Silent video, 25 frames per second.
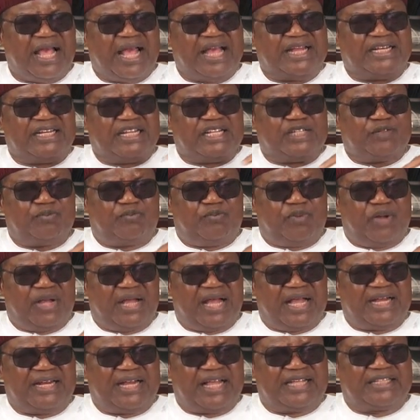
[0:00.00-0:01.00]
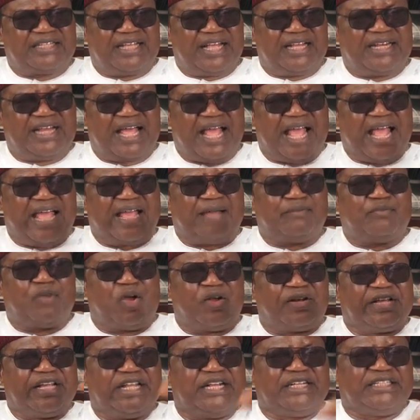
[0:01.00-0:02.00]
and I said, I
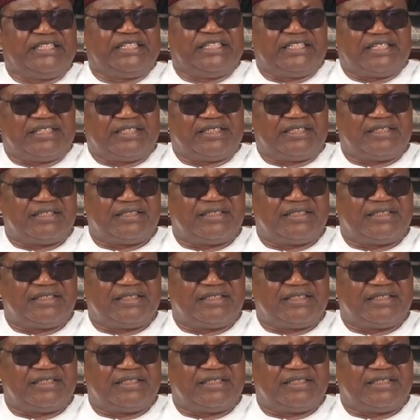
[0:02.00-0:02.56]
am not guilty.